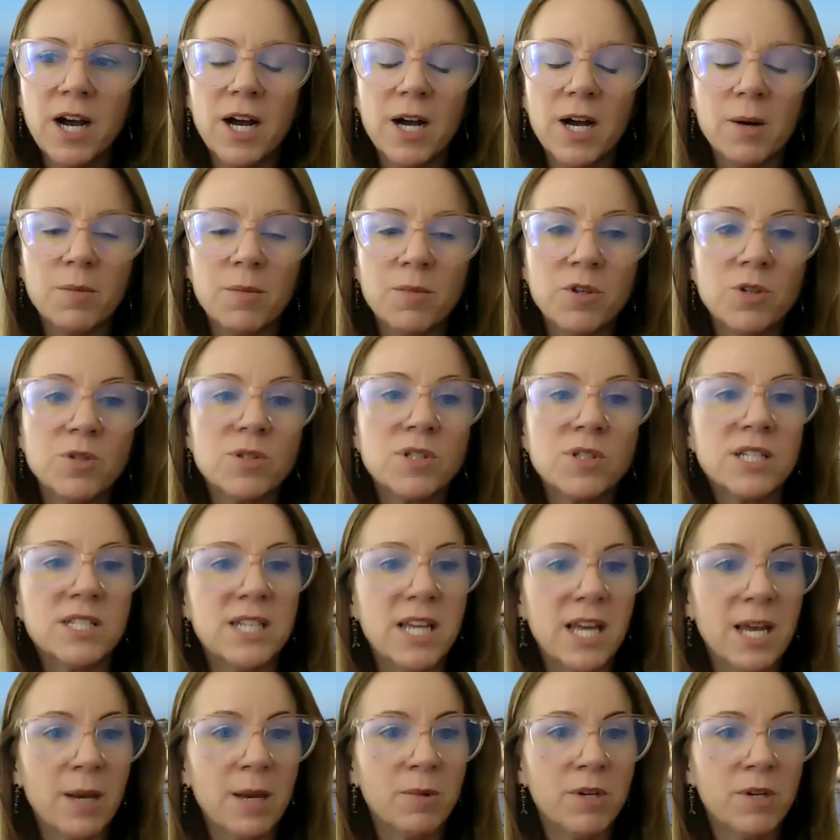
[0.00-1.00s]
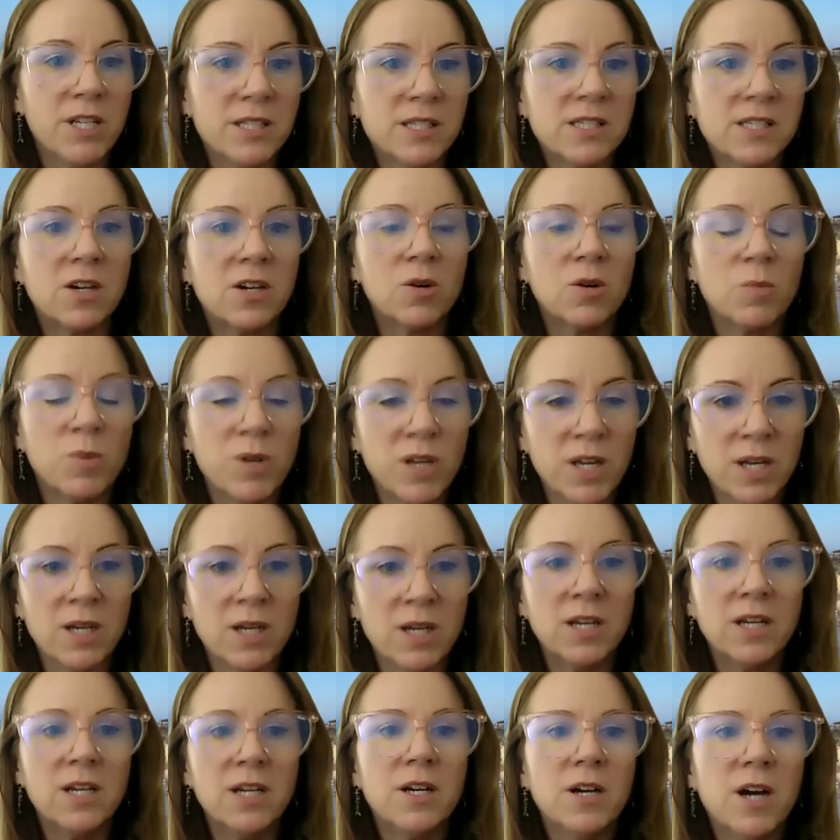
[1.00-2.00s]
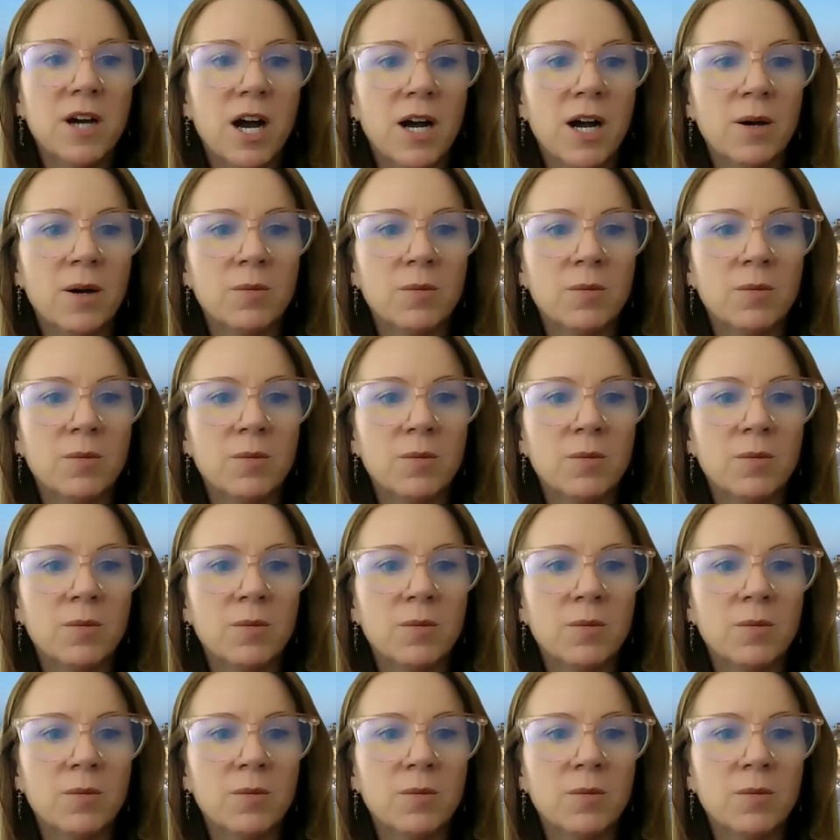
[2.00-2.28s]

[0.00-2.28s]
those contaminants that are being